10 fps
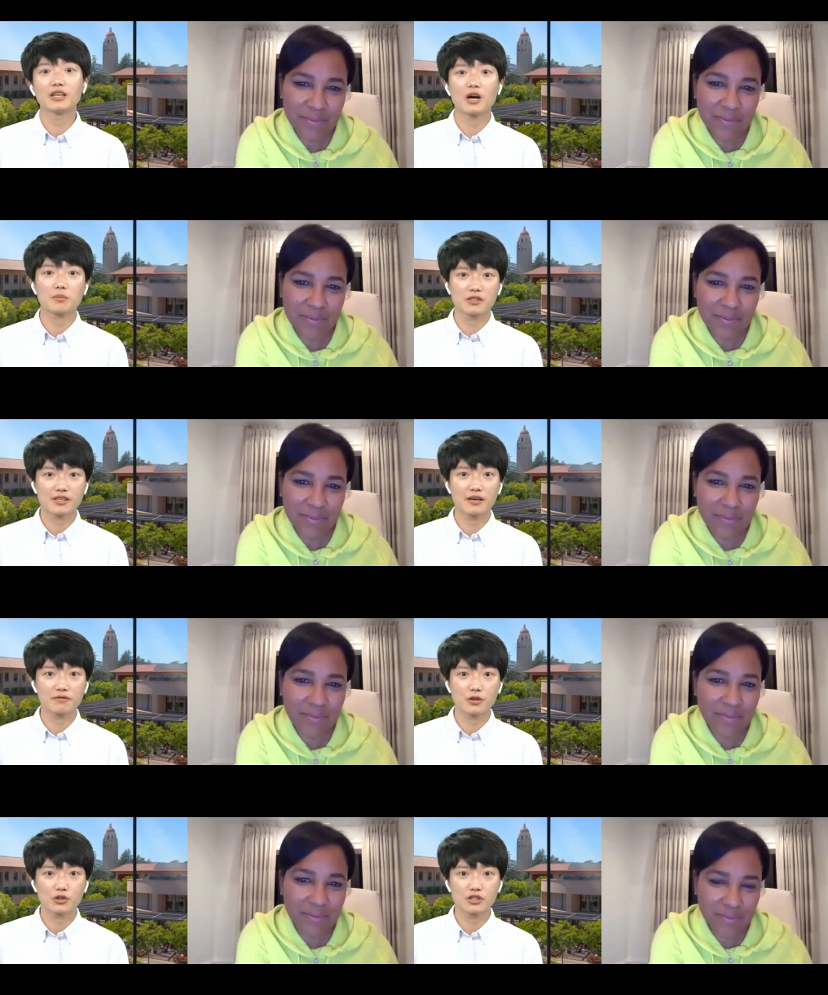Speaker 1: commerce
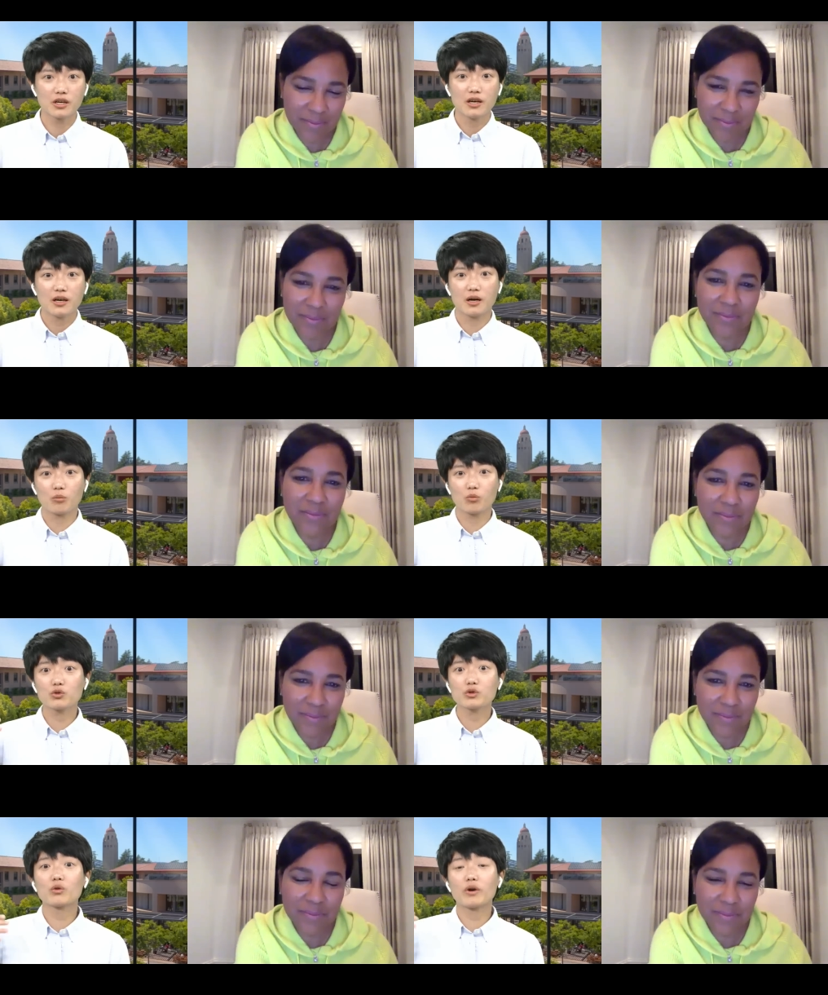efforts, um, which
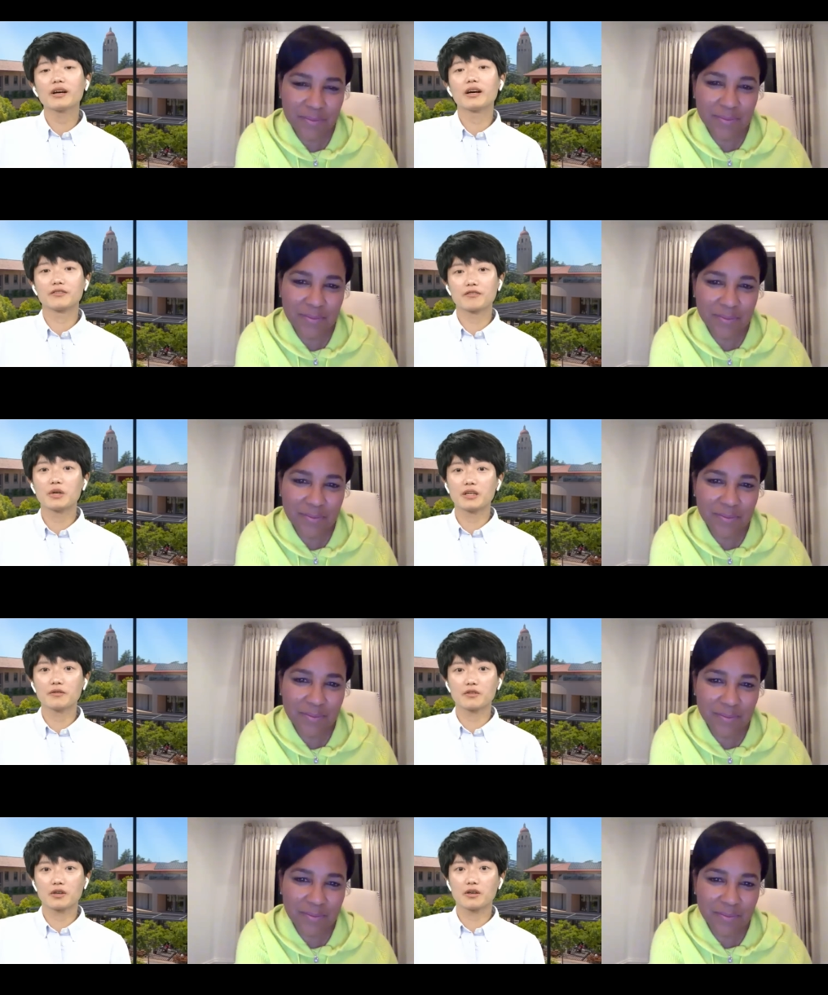was quite ahead of many
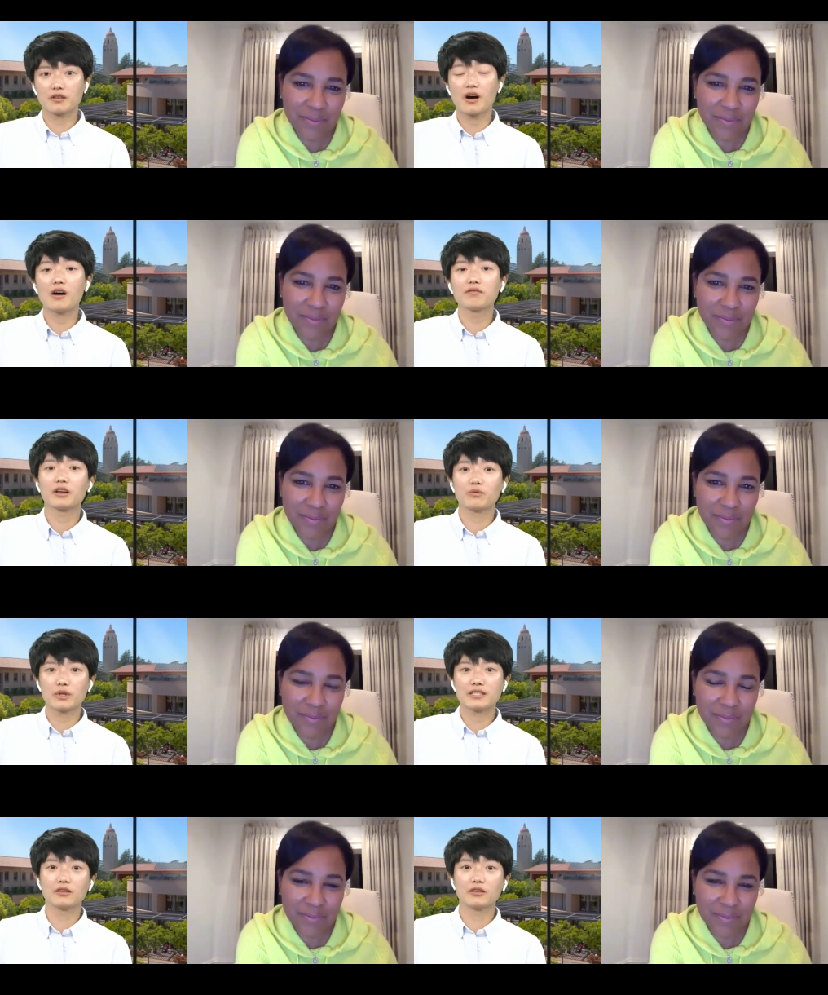of the, the offline
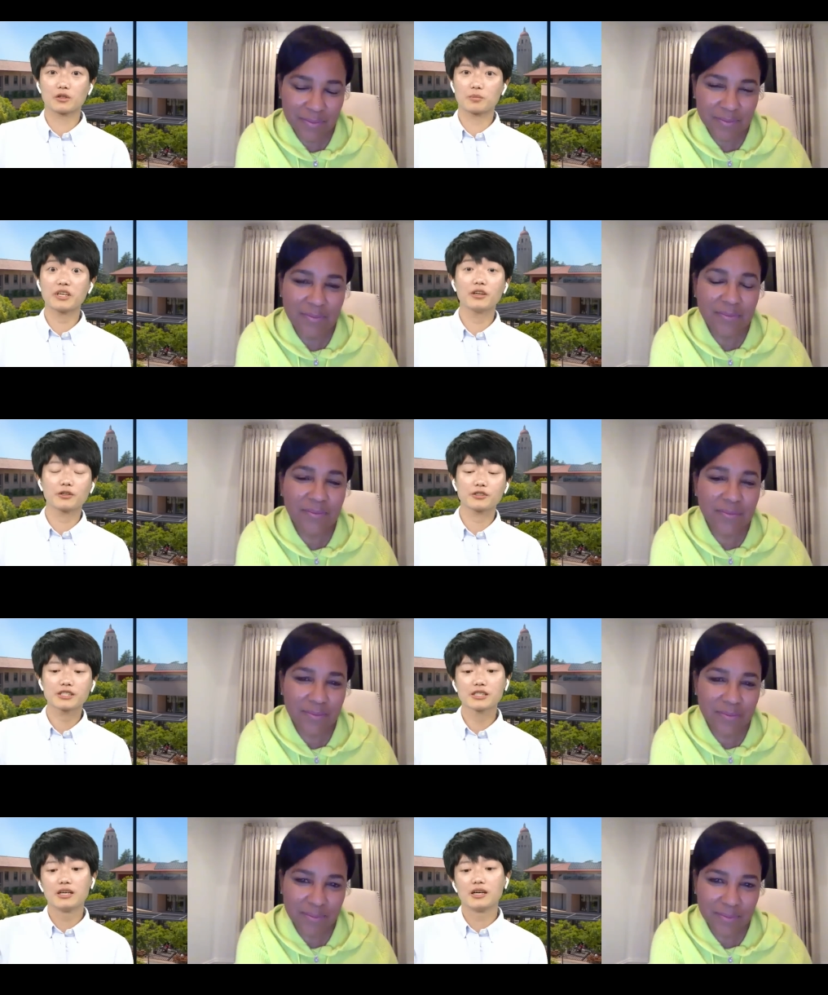retailer peers
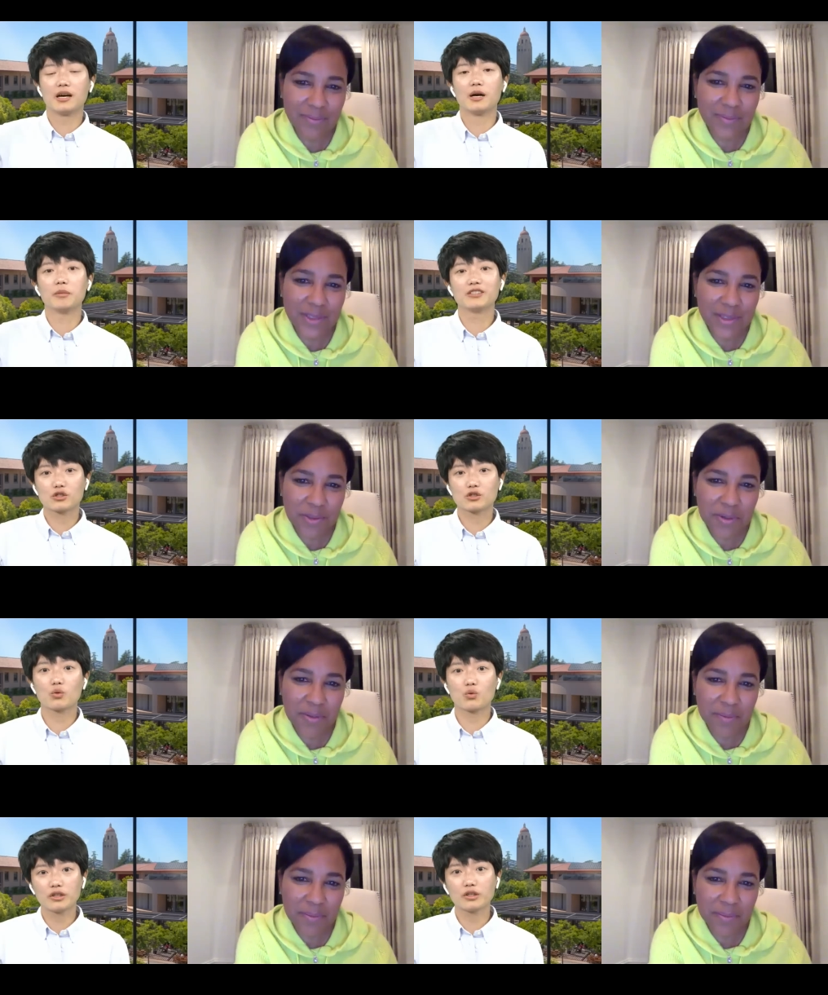um, and still
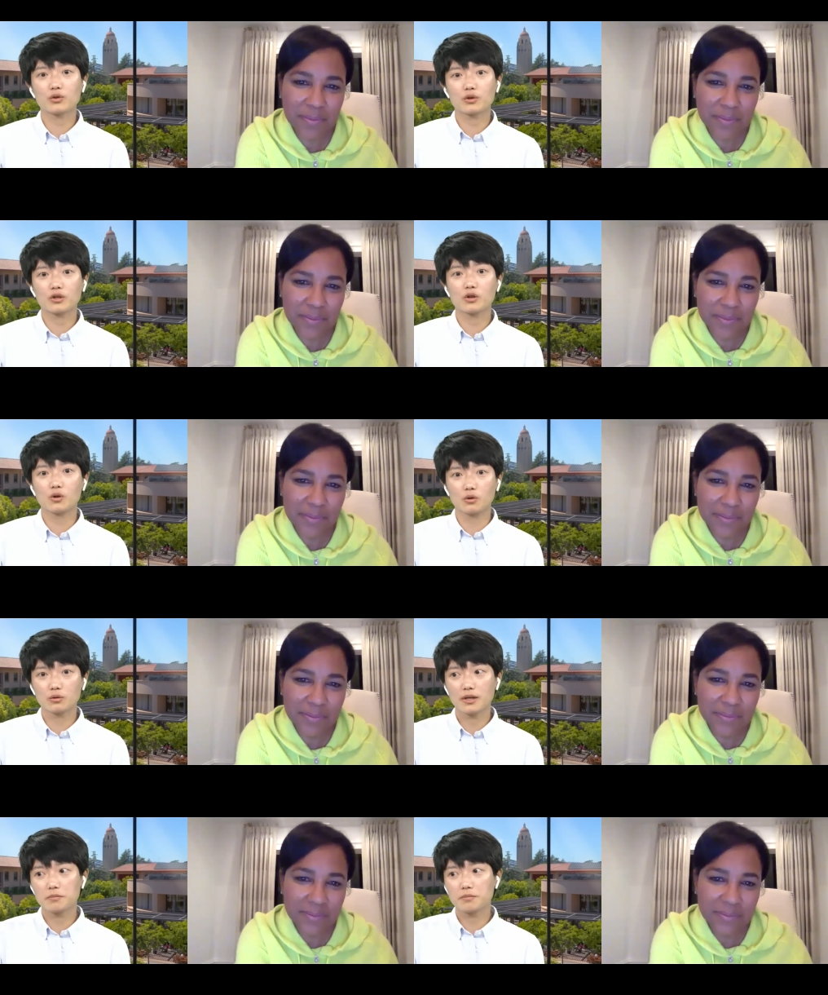a really
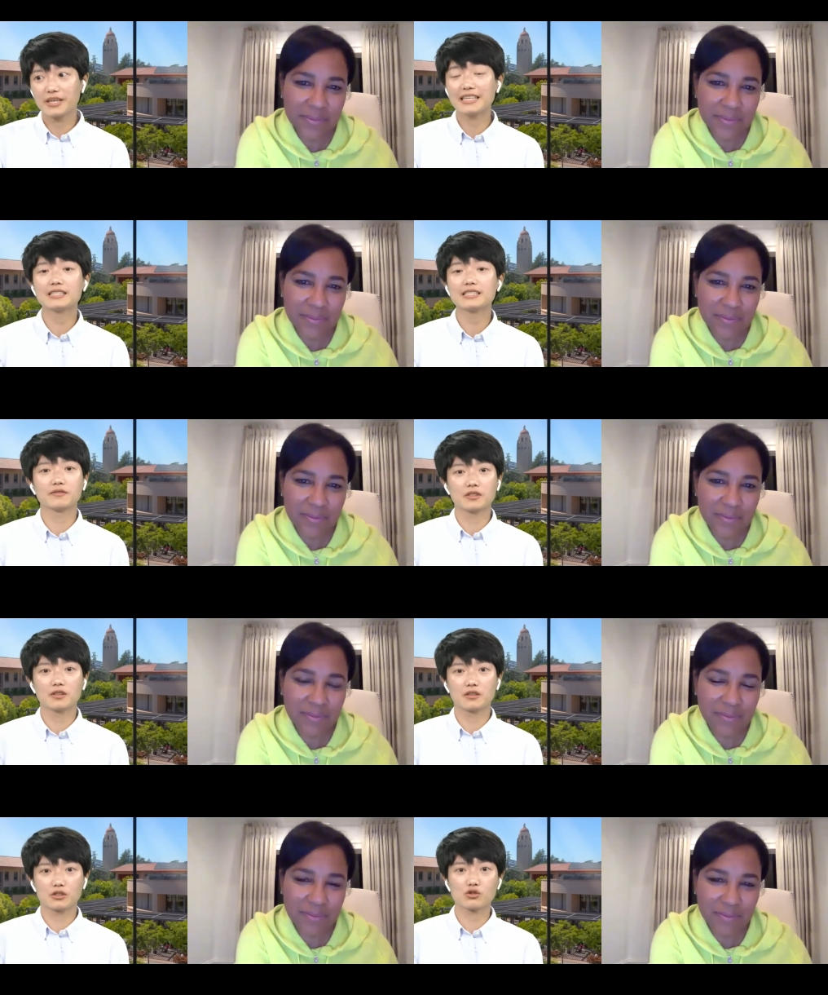critical piece of
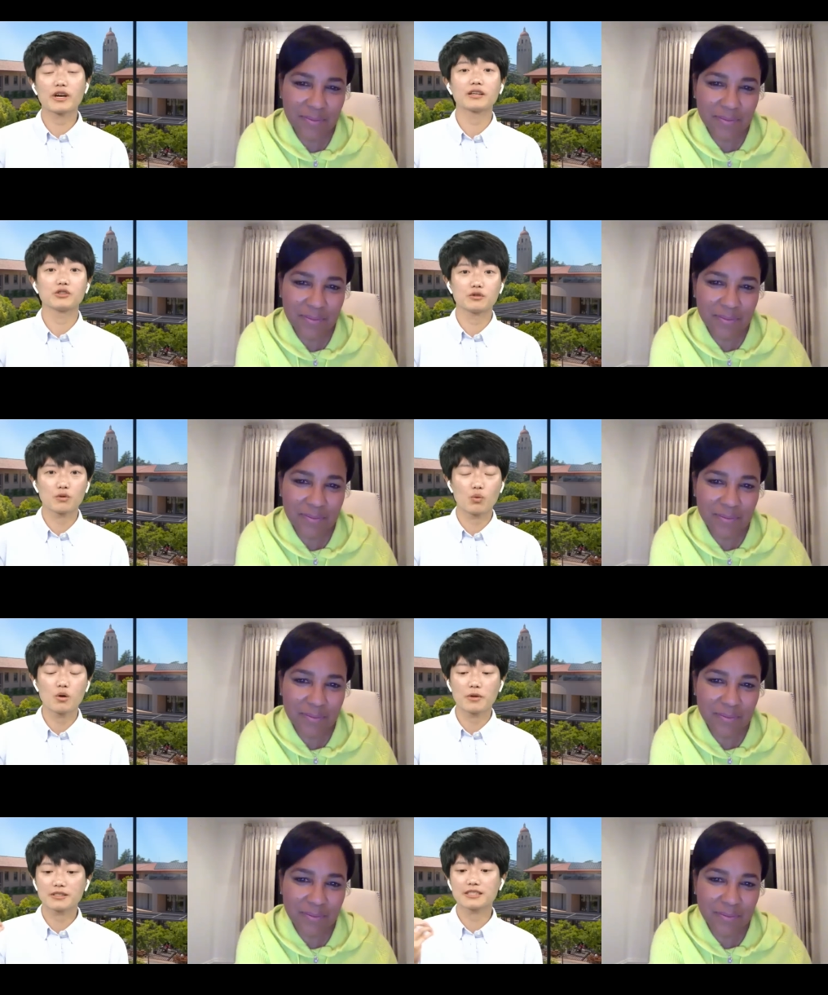the, the strategy for
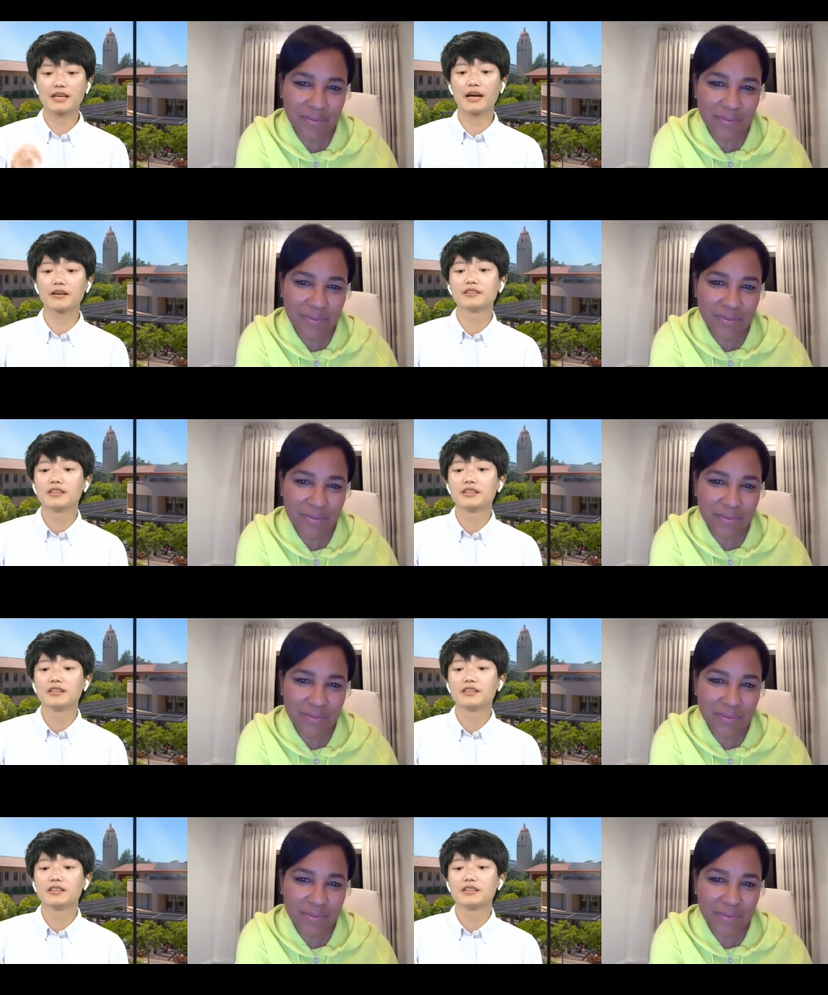Walmart today.